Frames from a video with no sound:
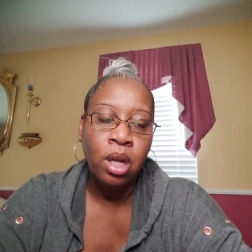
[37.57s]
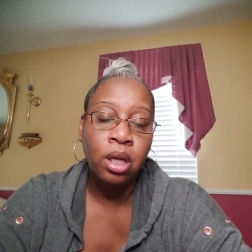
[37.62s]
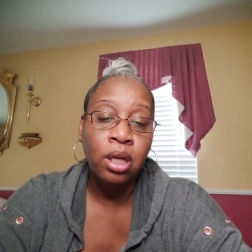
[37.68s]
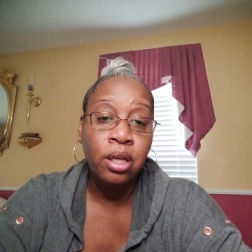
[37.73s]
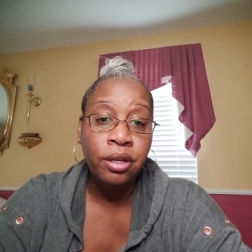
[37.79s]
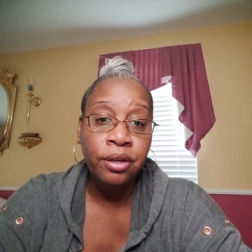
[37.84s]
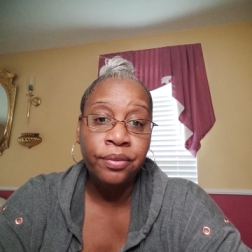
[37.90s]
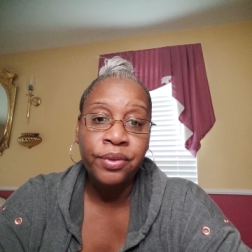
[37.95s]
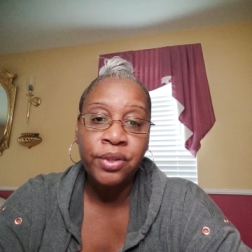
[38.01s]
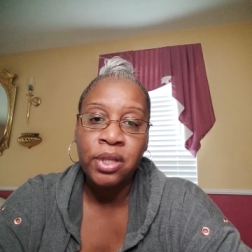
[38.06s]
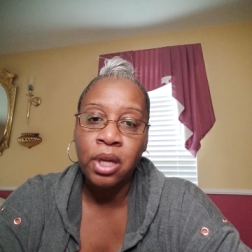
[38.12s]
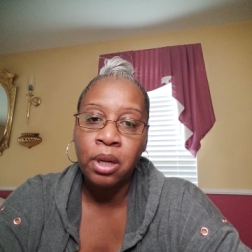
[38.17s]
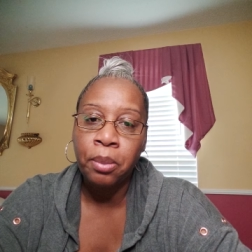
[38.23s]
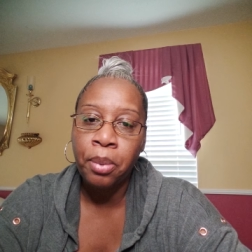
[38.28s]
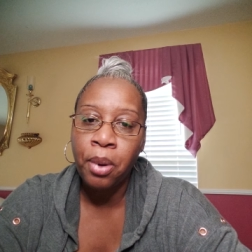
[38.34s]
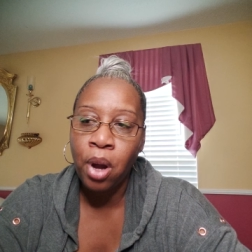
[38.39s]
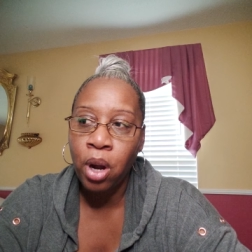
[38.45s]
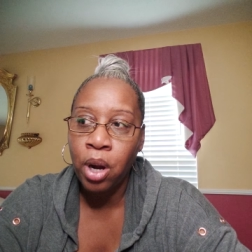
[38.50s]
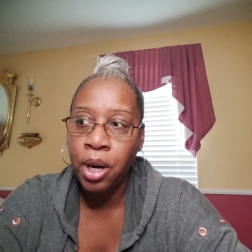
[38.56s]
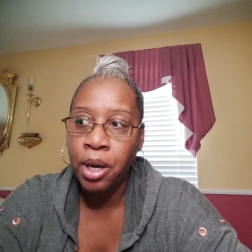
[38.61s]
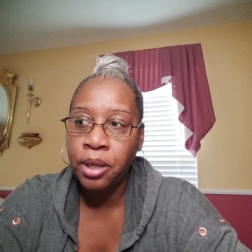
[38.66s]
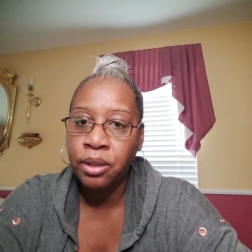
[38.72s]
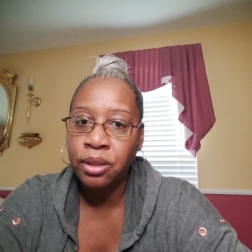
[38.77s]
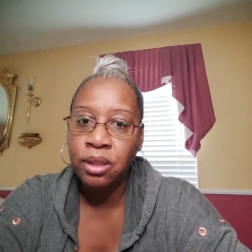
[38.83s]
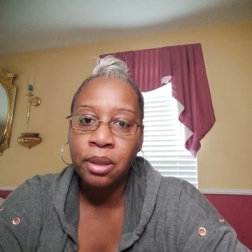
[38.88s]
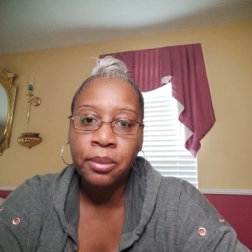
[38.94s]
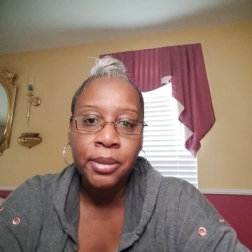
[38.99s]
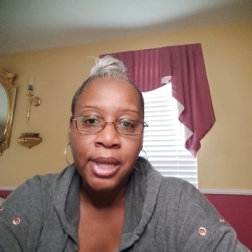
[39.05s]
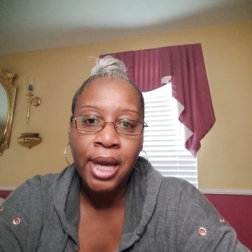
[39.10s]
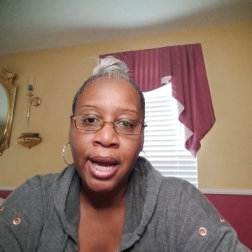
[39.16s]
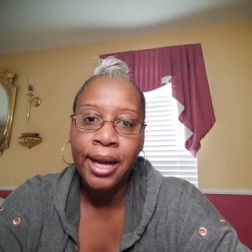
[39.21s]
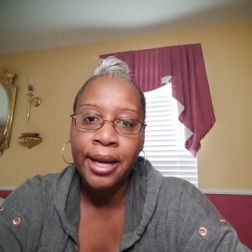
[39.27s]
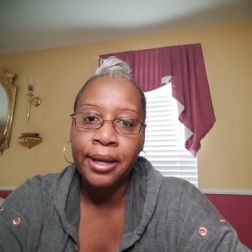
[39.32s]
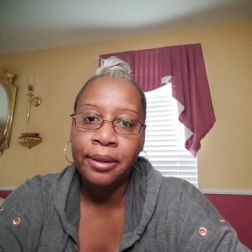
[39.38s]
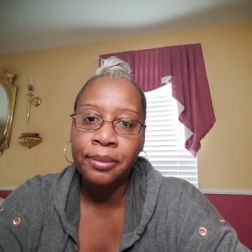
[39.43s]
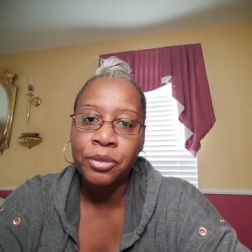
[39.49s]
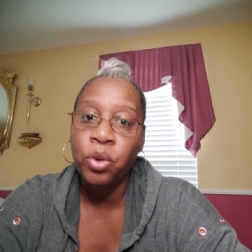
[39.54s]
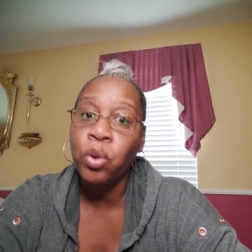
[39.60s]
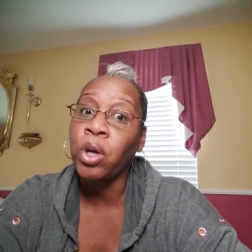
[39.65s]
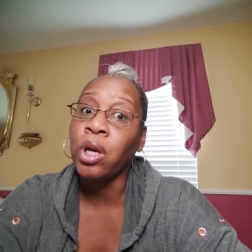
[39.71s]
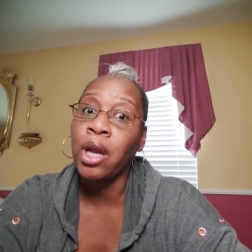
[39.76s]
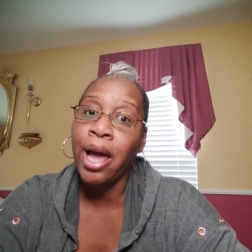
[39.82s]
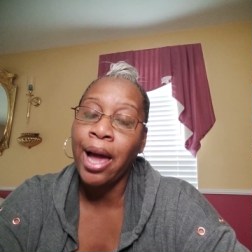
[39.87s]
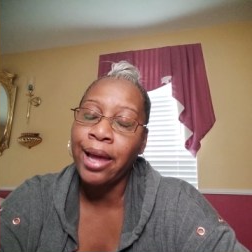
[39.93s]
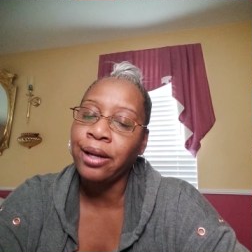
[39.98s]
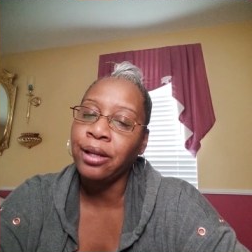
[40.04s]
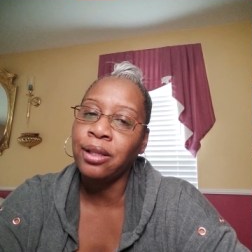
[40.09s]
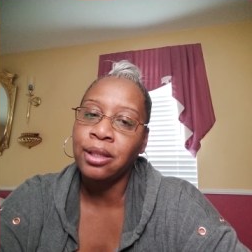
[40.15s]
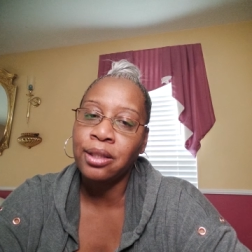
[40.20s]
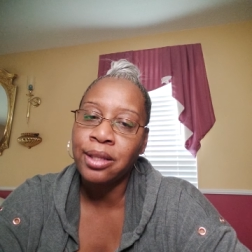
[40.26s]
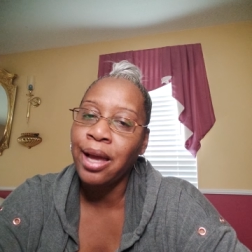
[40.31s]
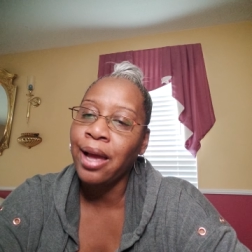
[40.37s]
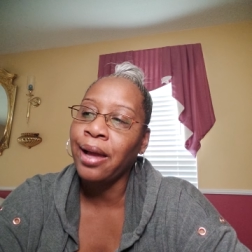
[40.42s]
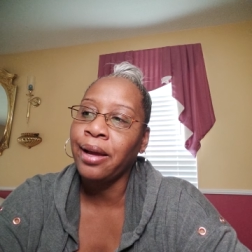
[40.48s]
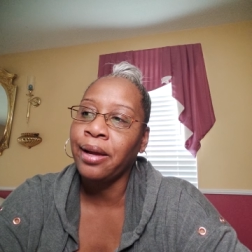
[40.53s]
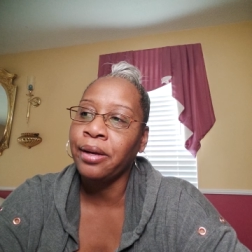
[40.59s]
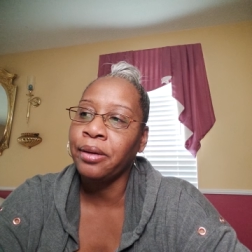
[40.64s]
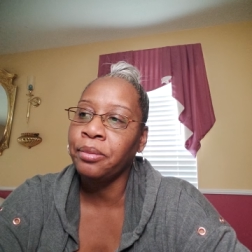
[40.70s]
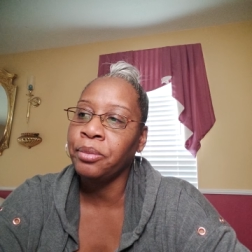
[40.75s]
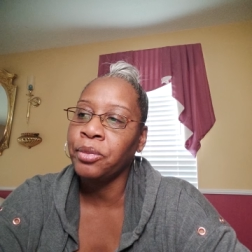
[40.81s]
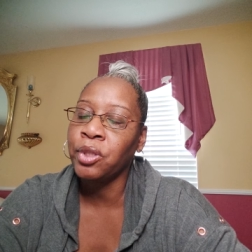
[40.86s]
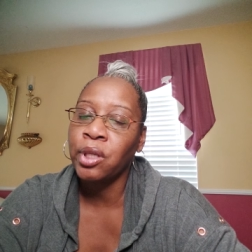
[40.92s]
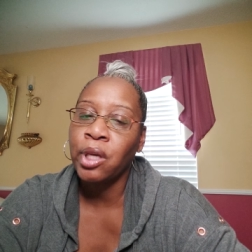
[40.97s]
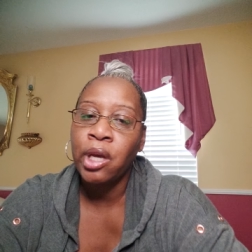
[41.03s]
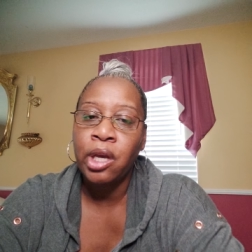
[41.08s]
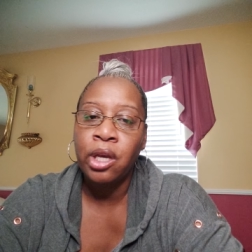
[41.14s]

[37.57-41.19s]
live set apart sometimes or a lot of the times.